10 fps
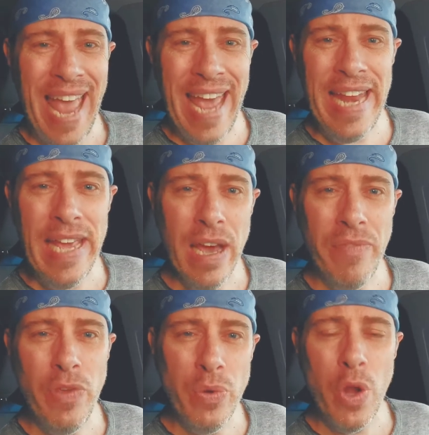Any
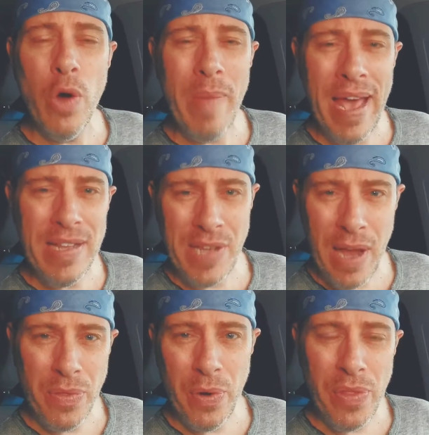of you nomads
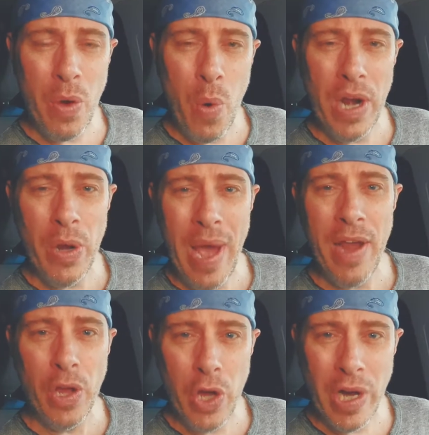out there that want to know how
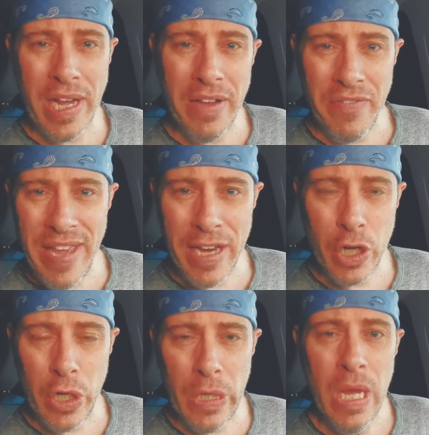to cook in a
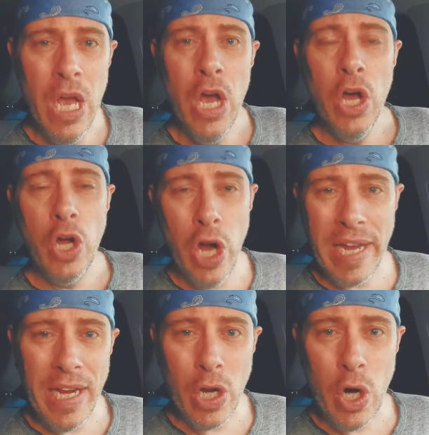vehicle,
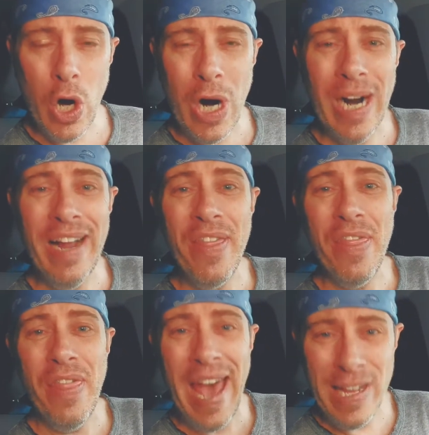cook in a car,
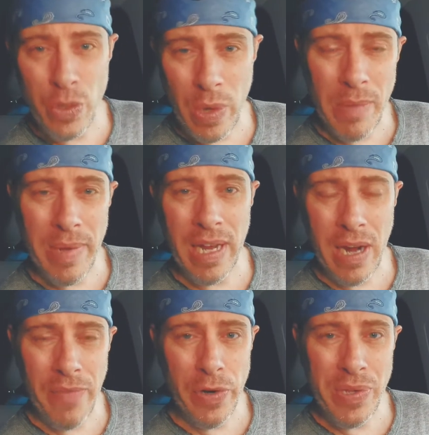that's what I'm going to
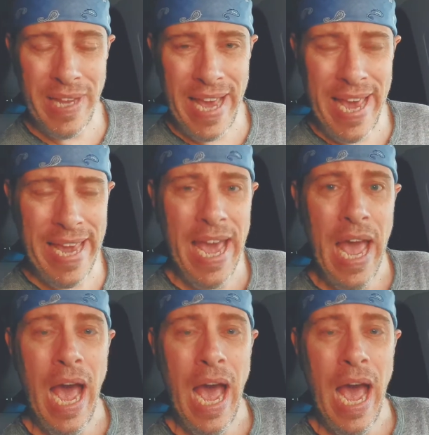cover today.